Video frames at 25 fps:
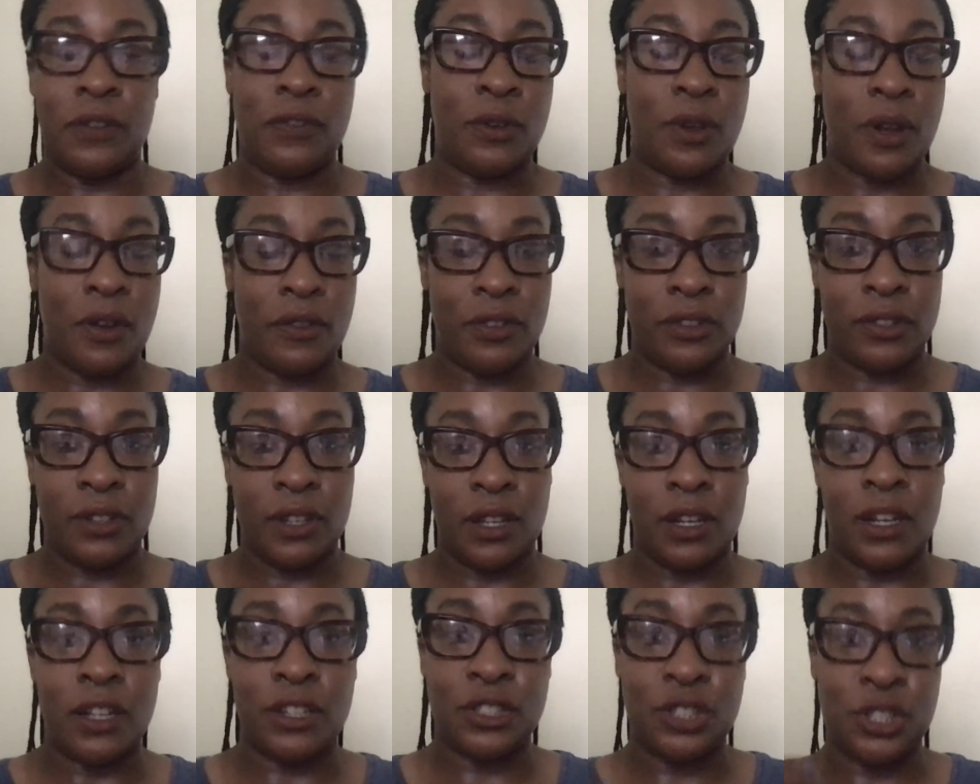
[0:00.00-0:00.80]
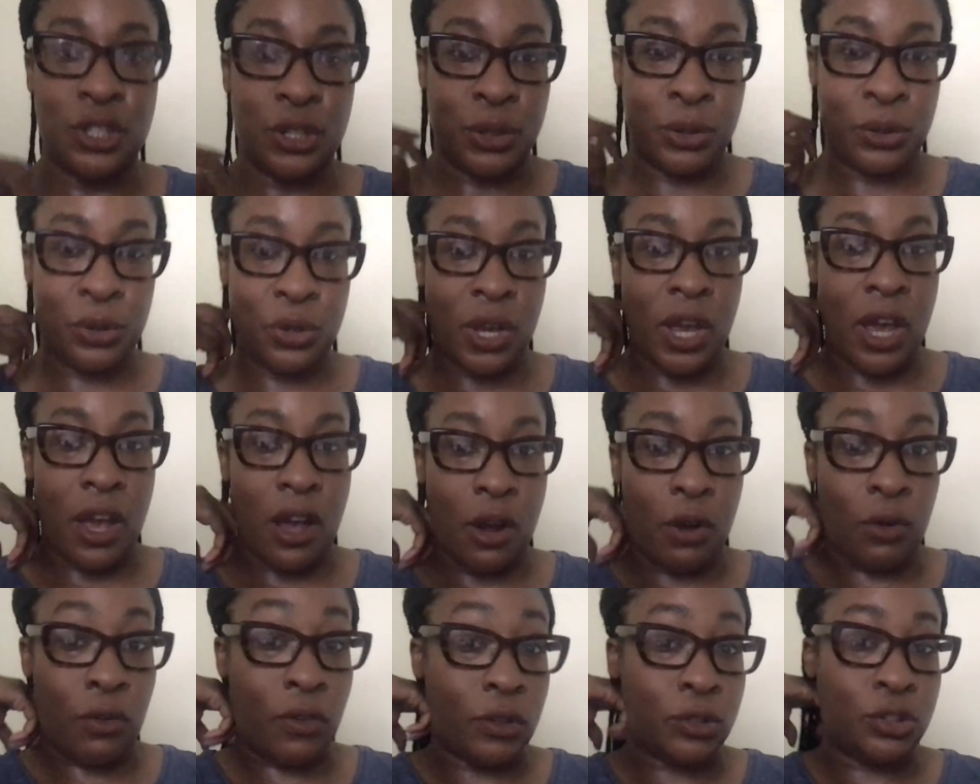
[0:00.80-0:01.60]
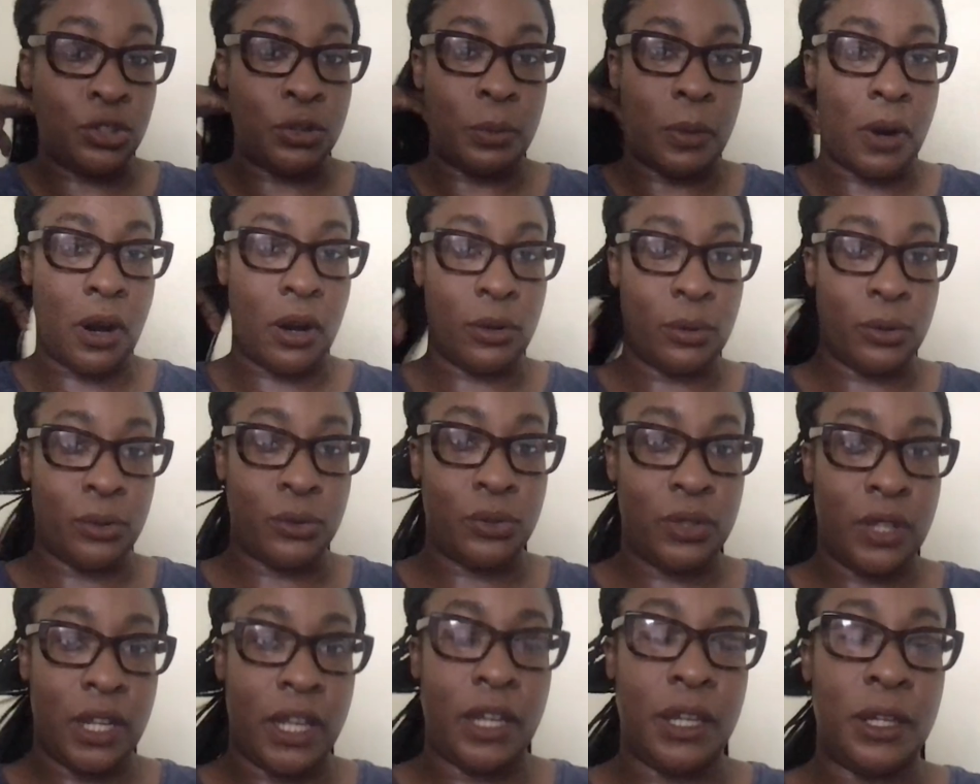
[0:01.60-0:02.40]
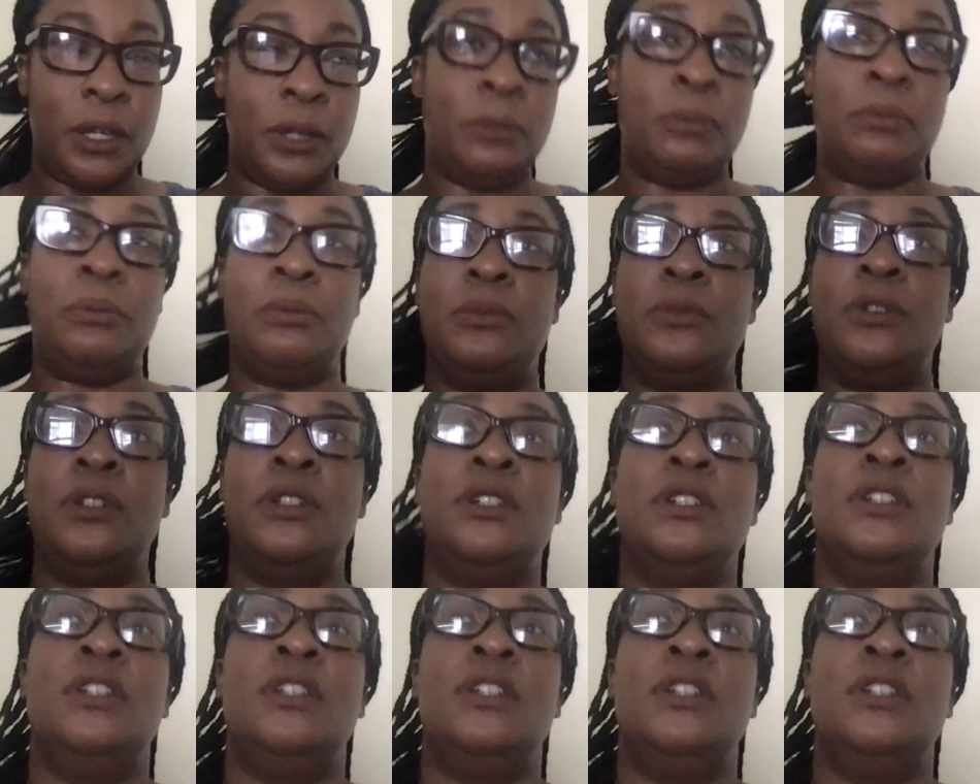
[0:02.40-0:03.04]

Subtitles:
if you ever seen that show, you got Orochimaru's theme,